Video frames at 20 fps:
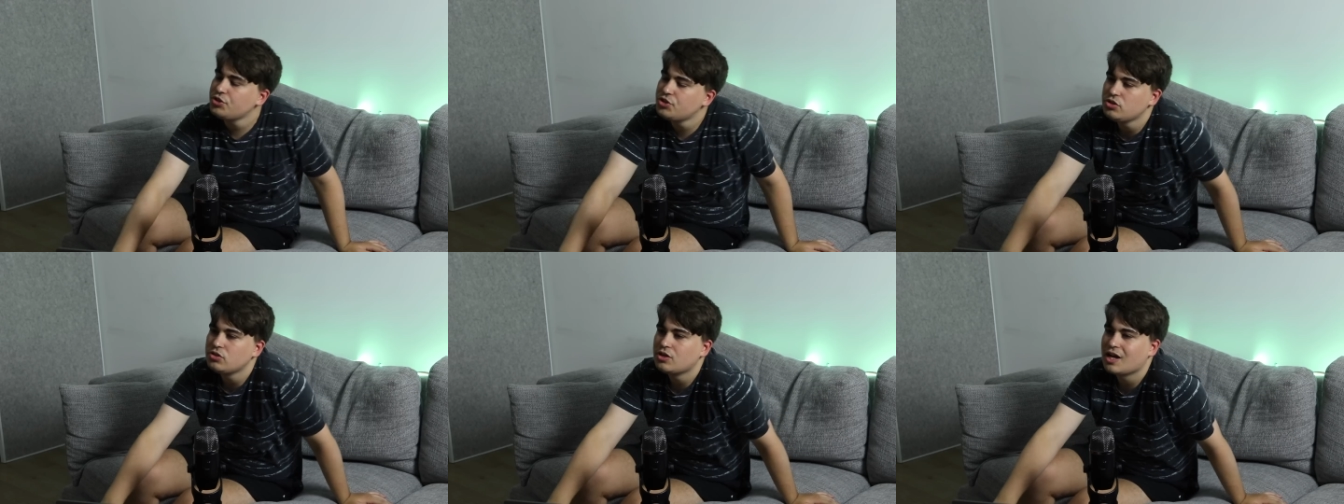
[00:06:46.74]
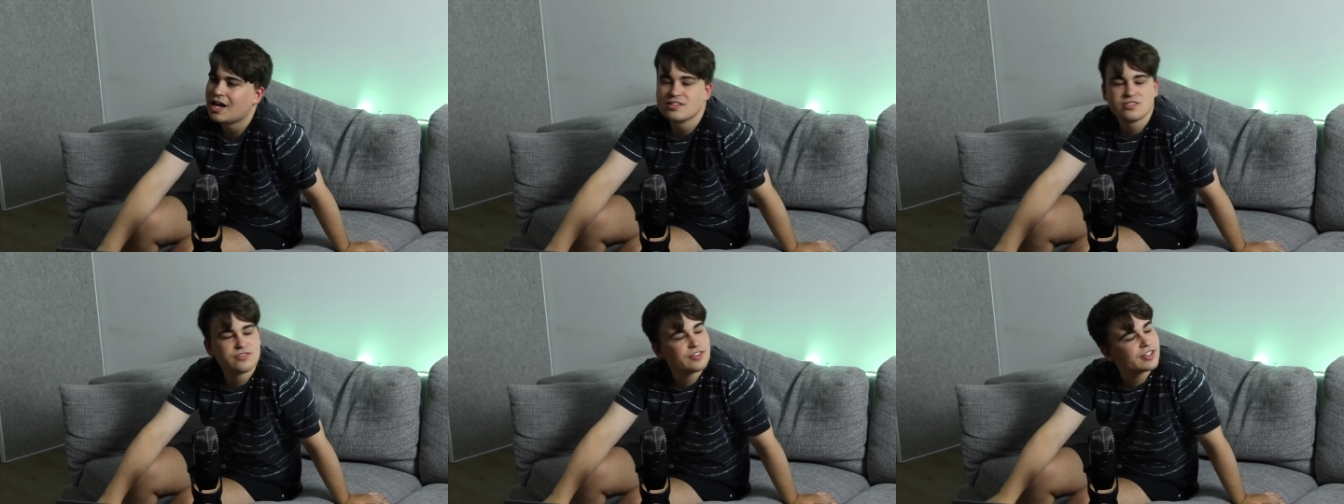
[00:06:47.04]
do you
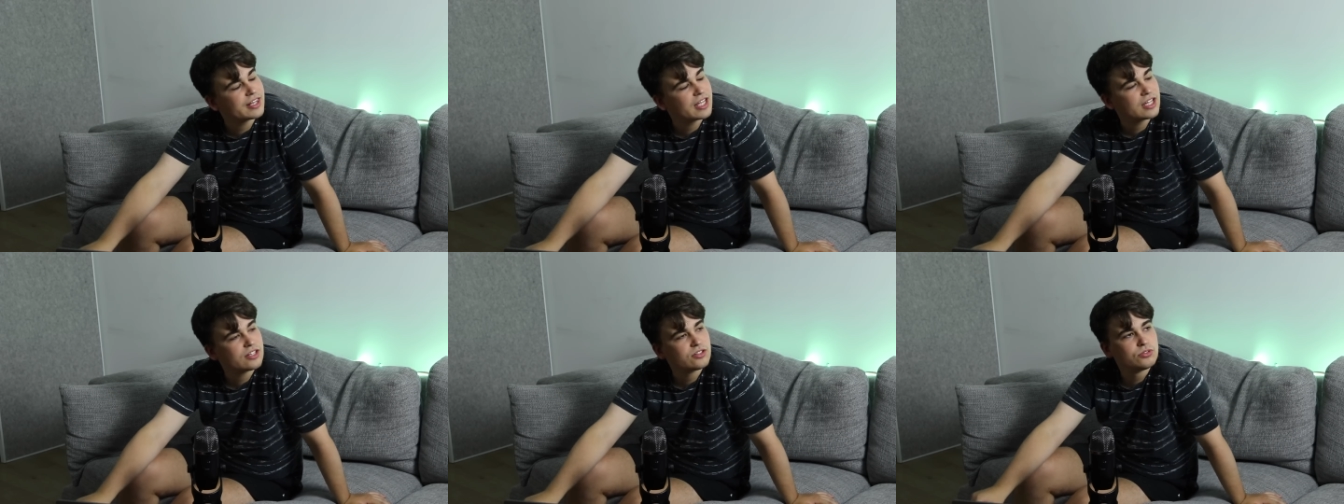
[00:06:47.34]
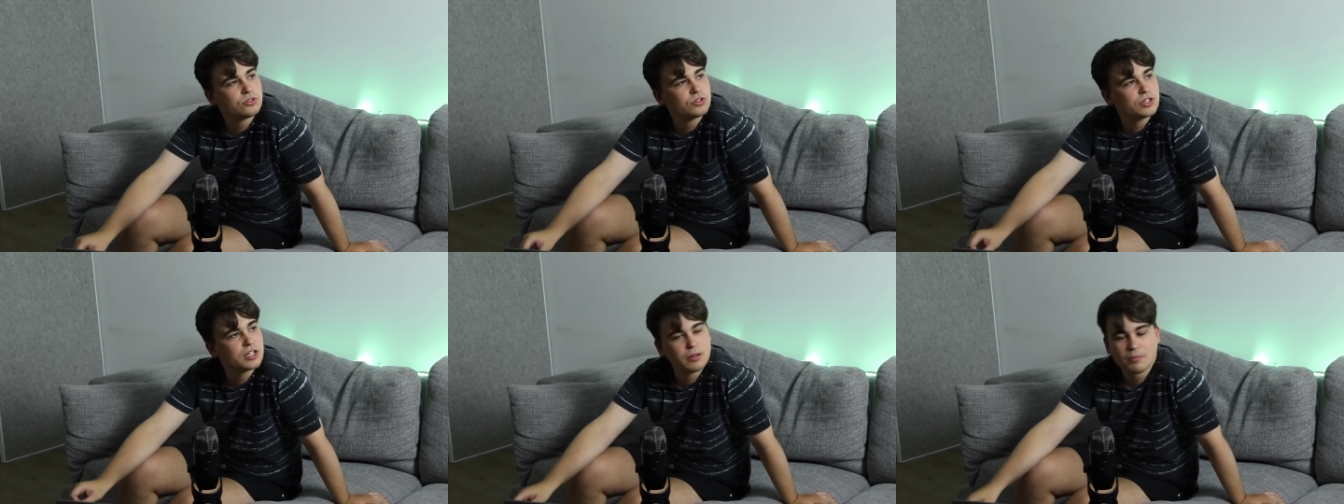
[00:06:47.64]
guys think they're
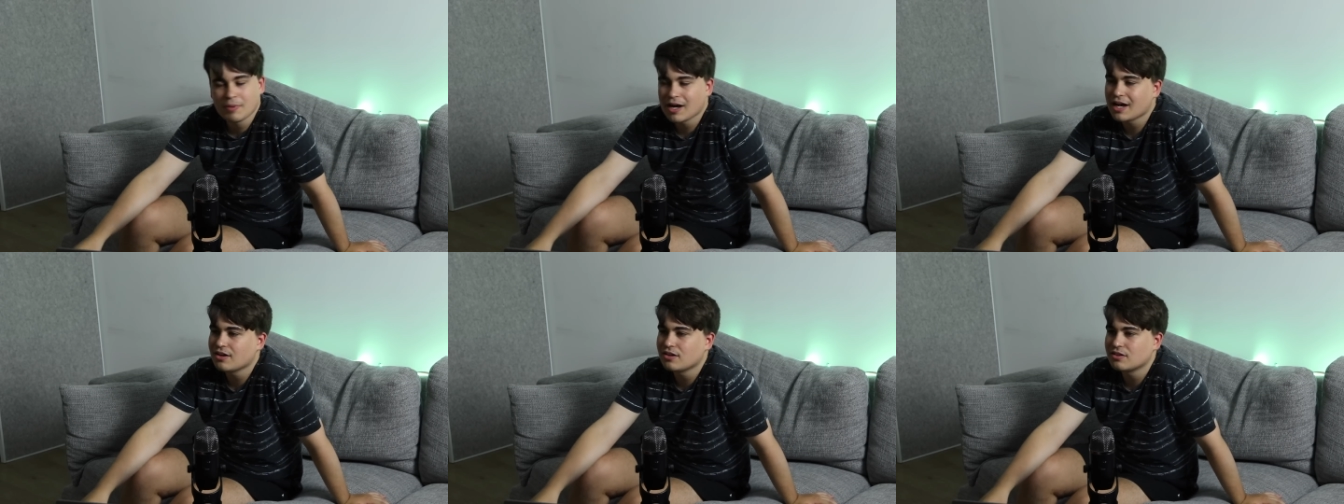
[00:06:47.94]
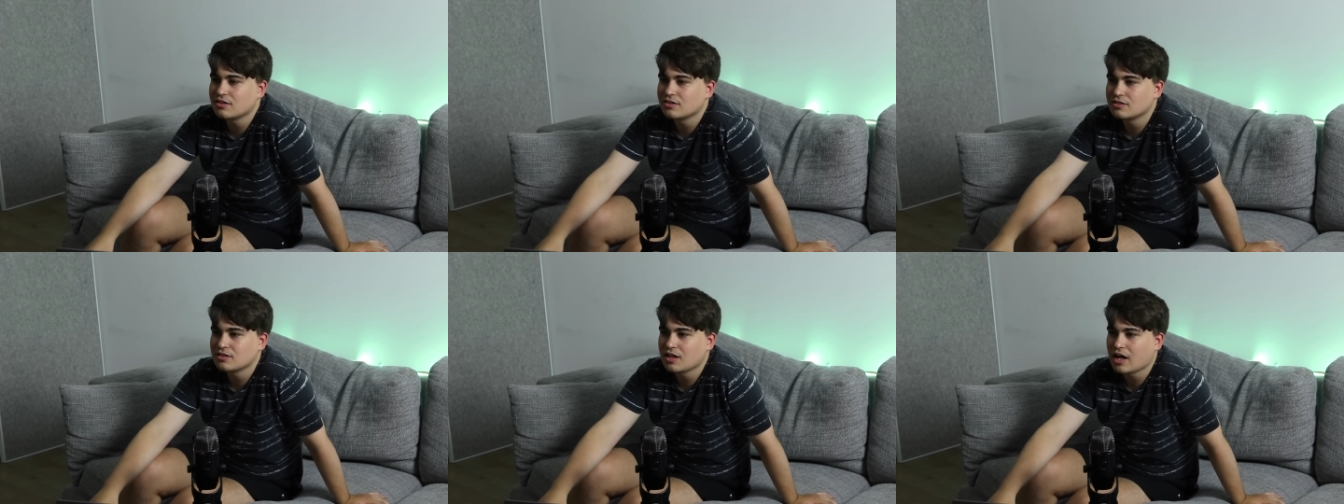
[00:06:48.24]
talking
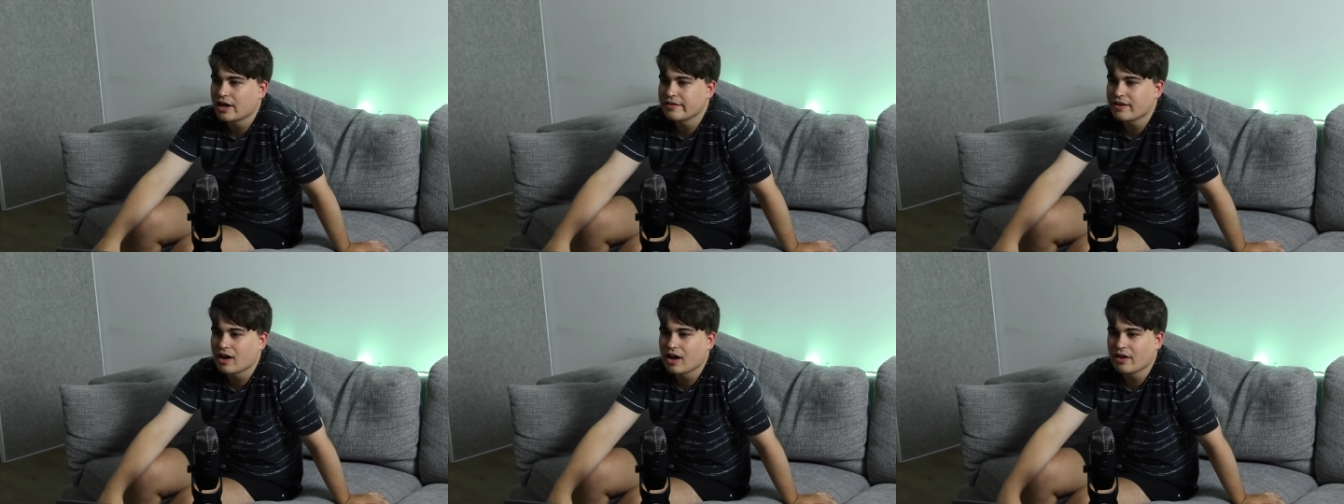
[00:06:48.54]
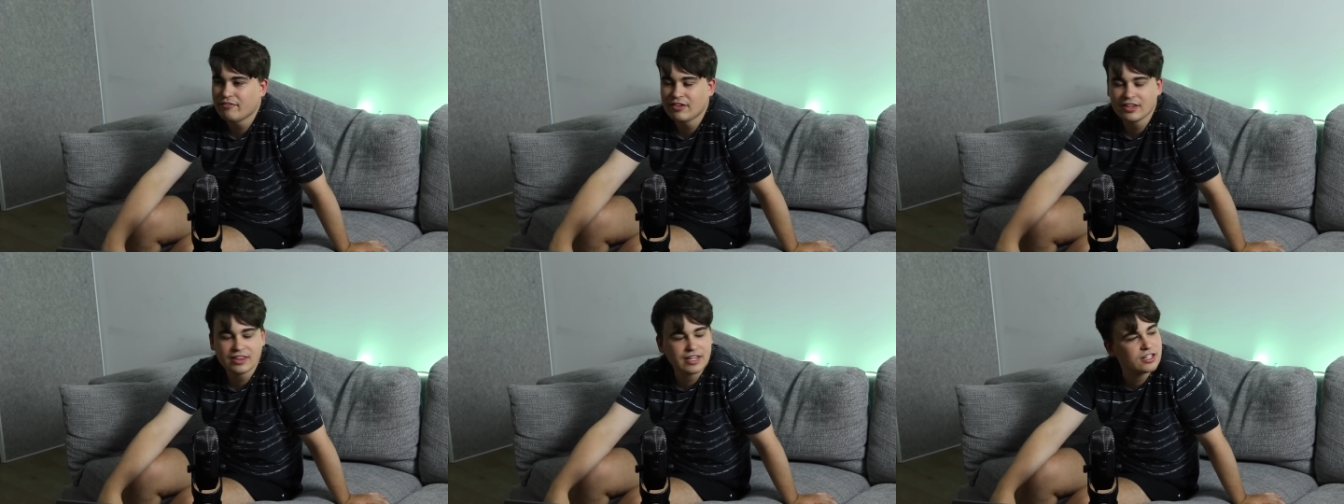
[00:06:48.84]
about? I,
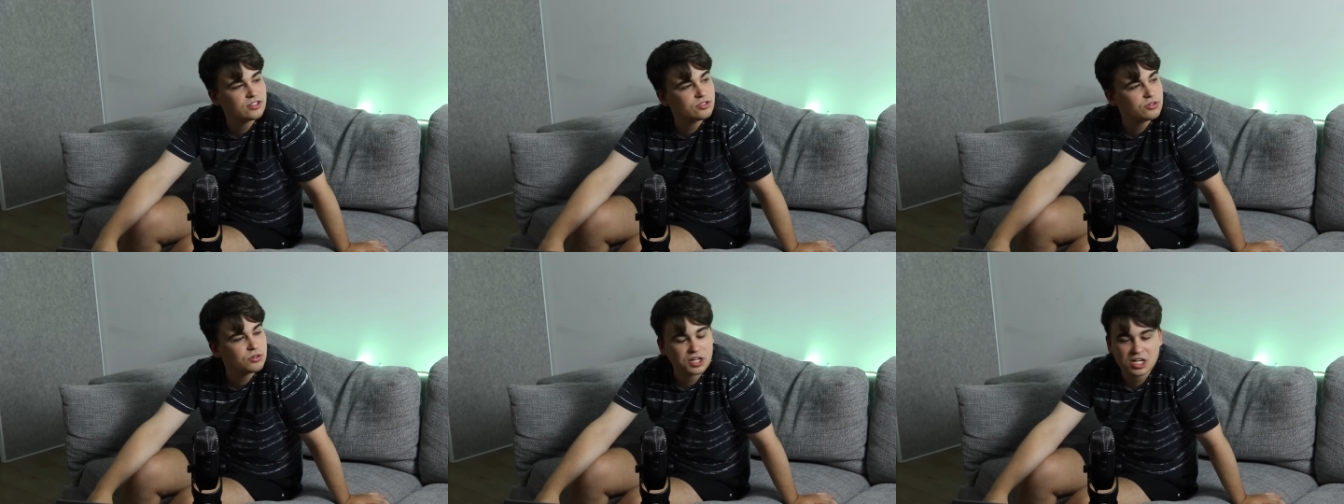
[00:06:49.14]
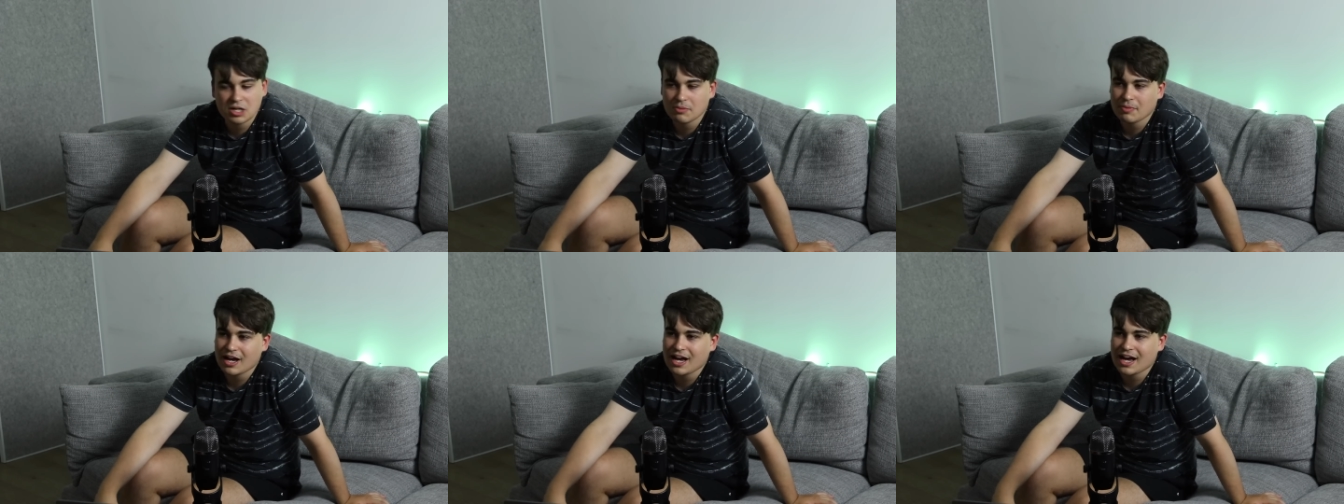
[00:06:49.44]
I think they're
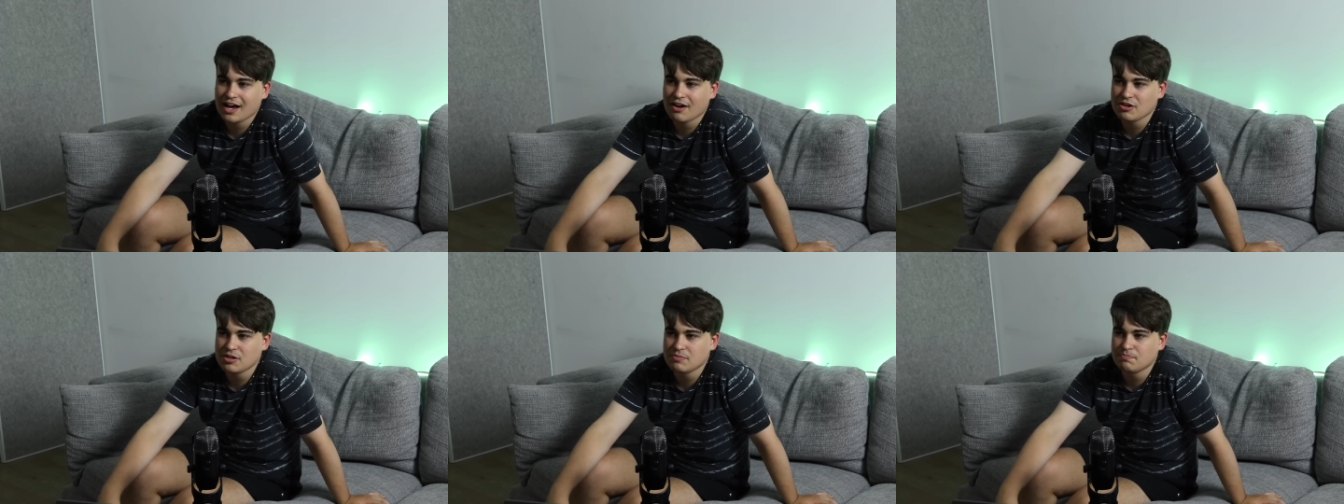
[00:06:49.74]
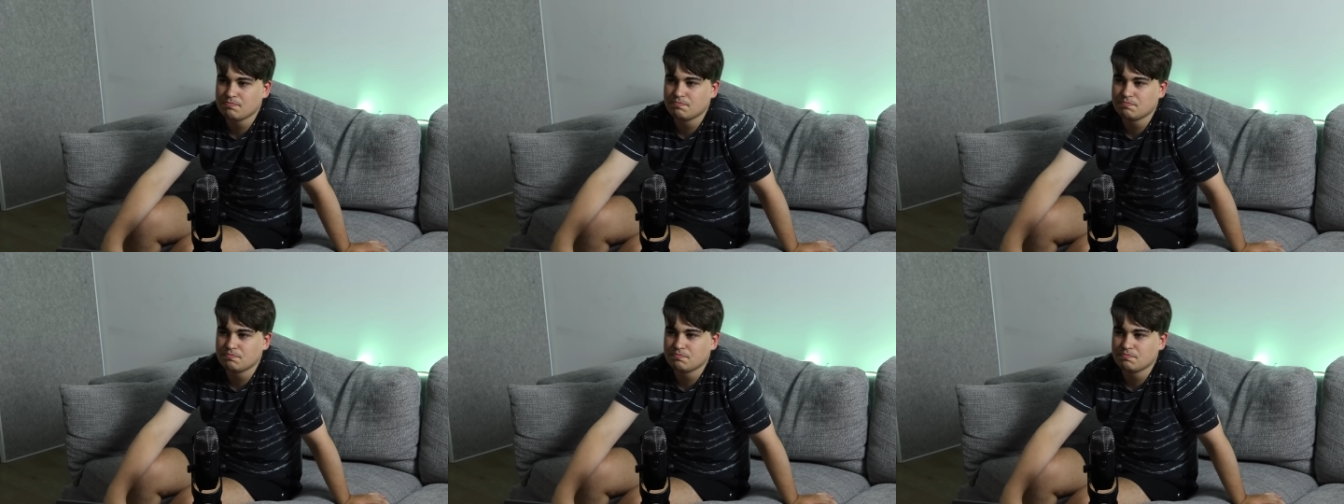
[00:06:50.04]
talking about how he